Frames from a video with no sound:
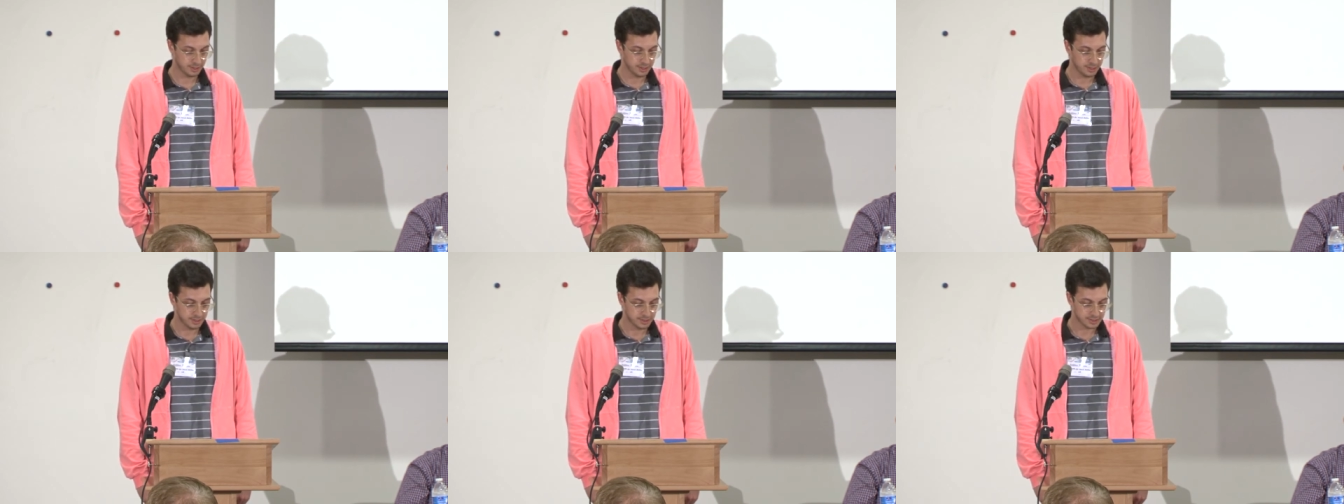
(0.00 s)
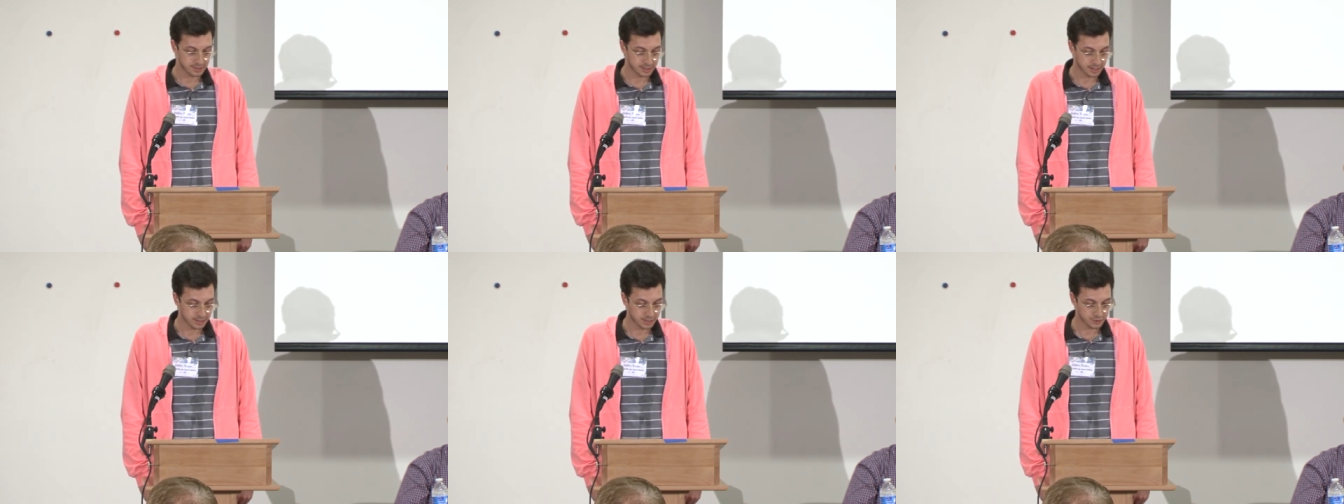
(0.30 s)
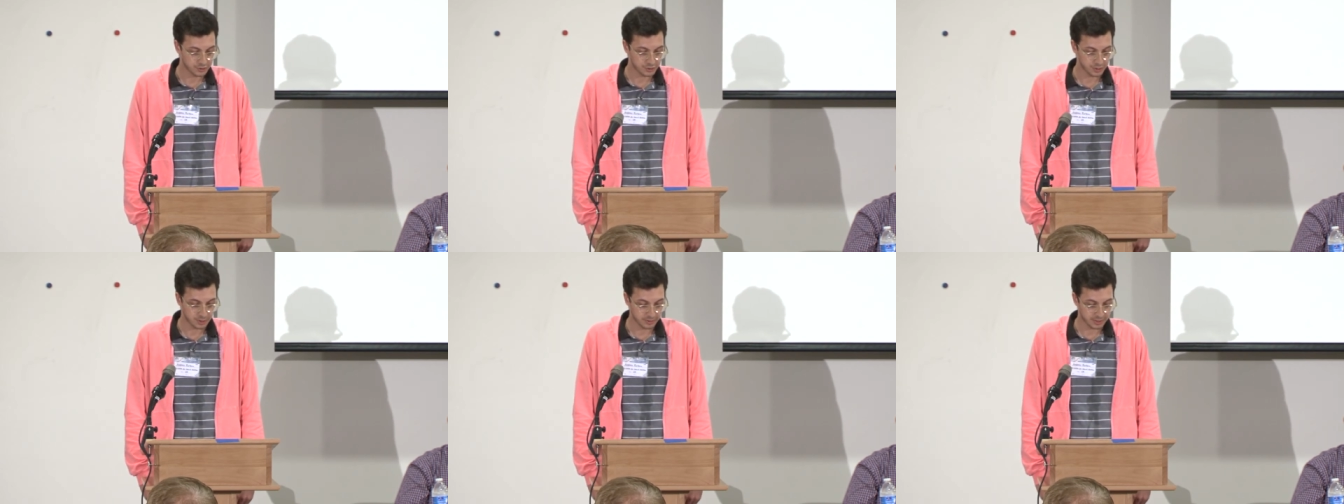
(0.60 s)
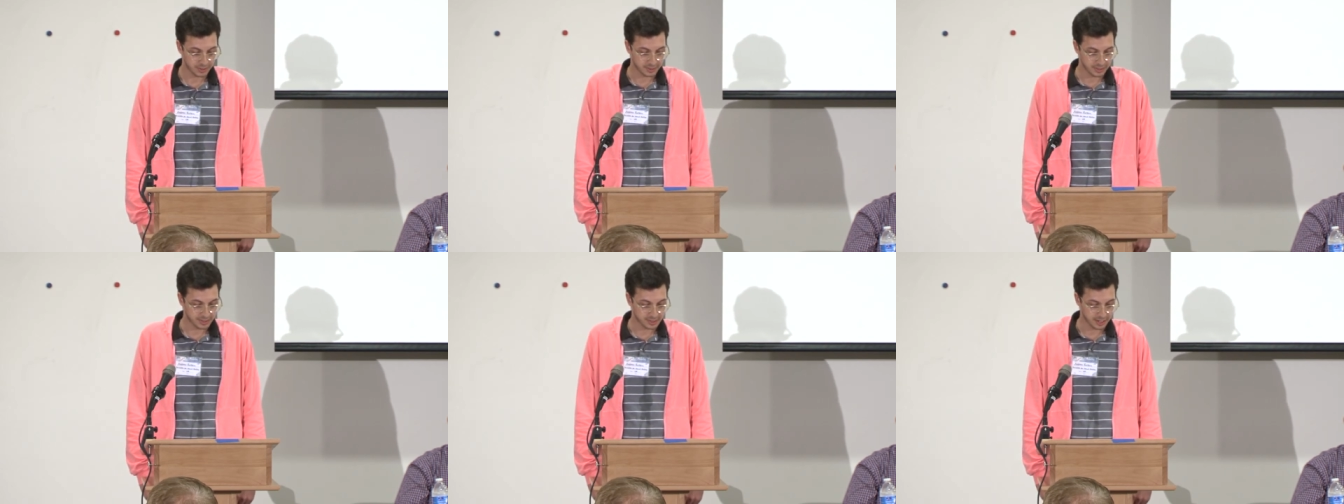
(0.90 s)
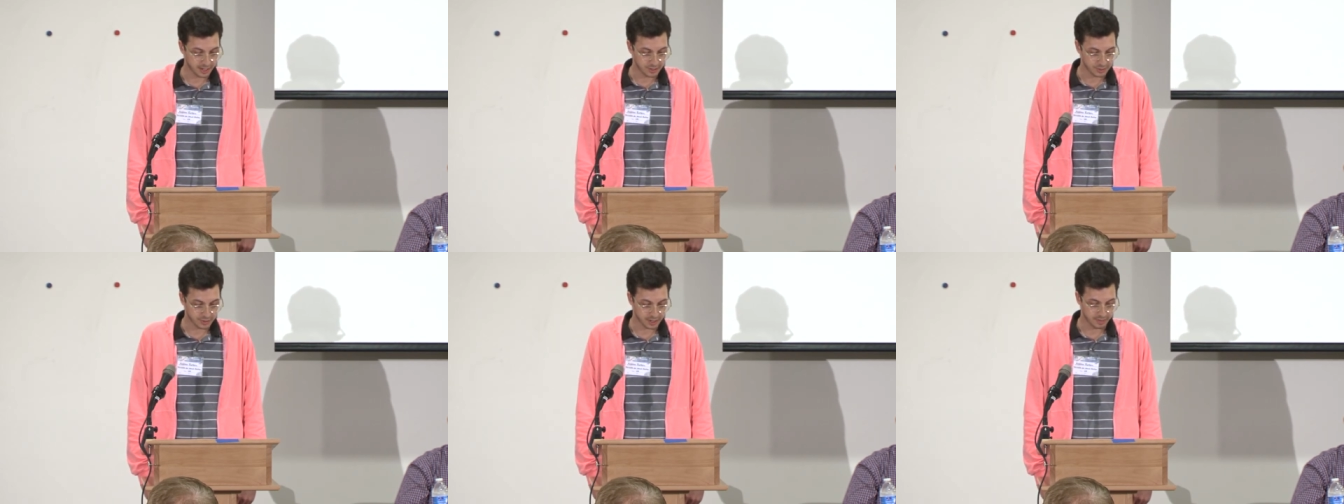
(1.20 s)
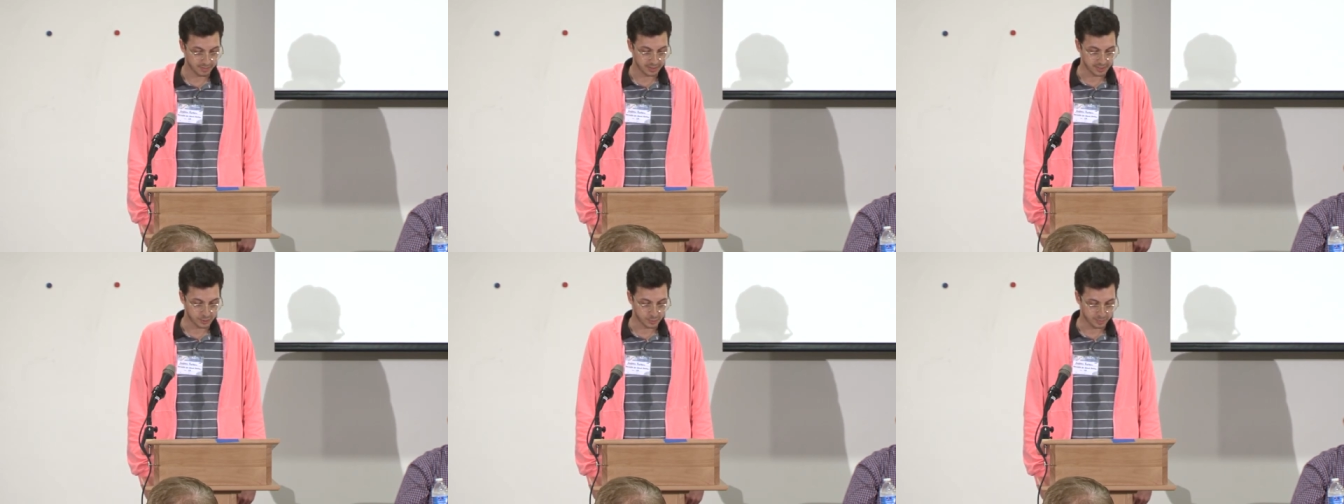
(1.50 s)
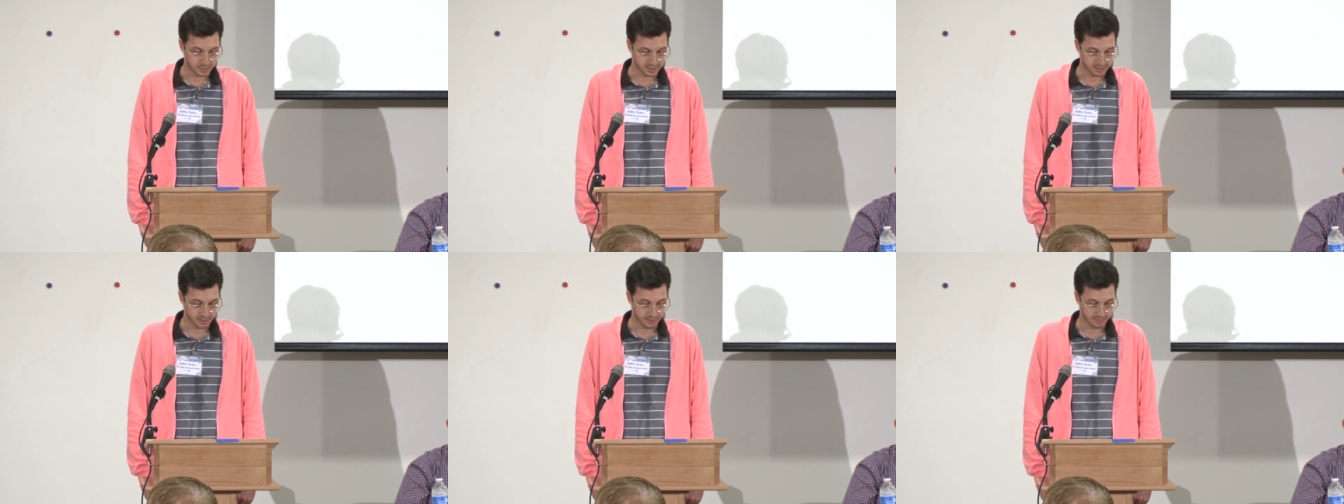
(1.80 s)
Studies show that these
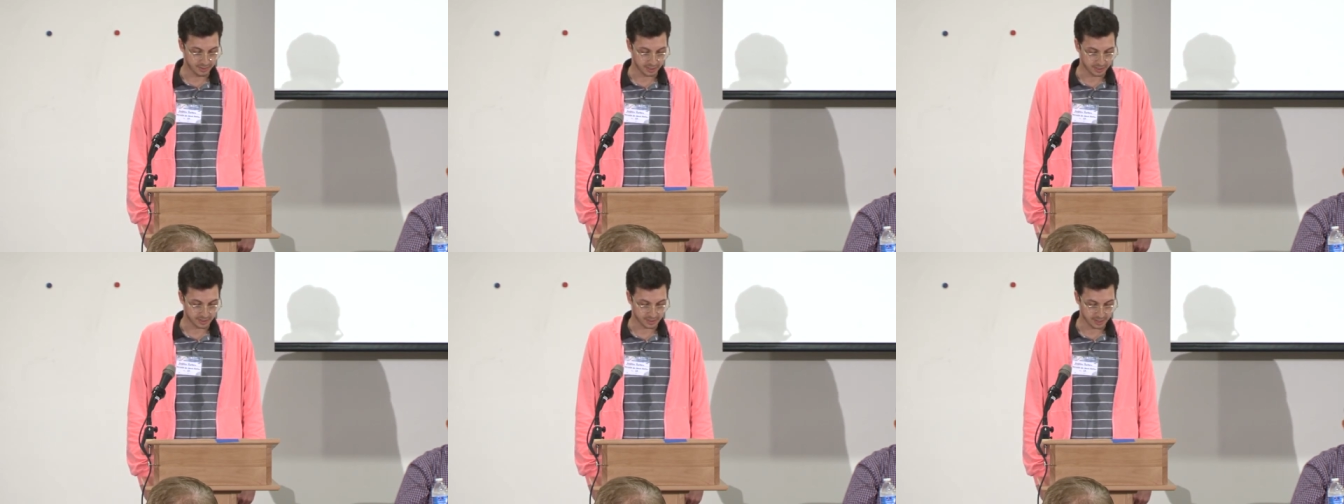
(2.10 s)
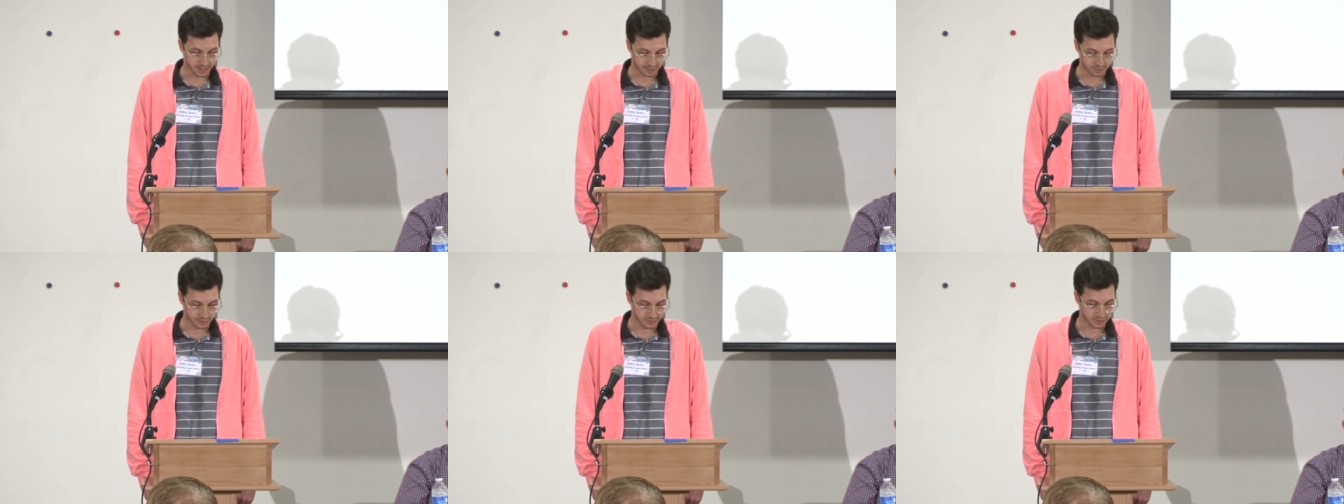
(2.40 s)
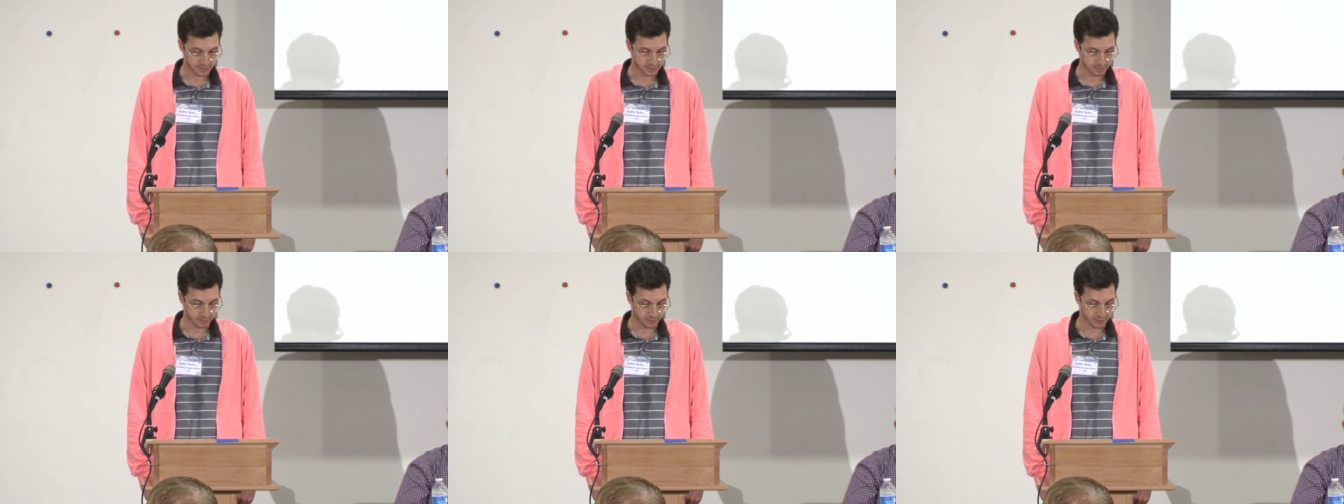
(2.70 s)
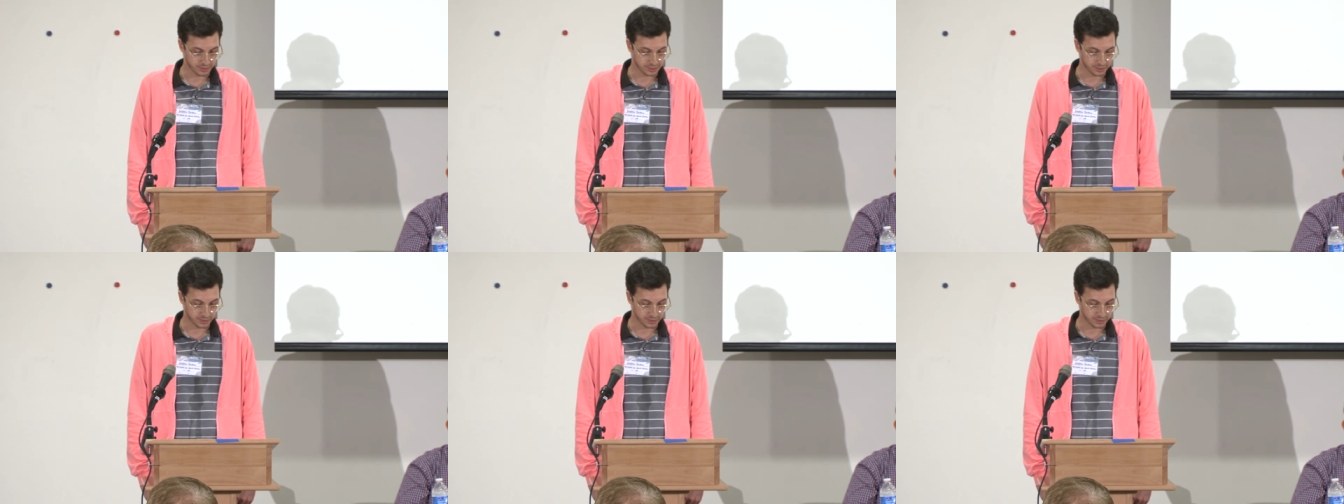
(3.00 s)
HIV-specific statutes and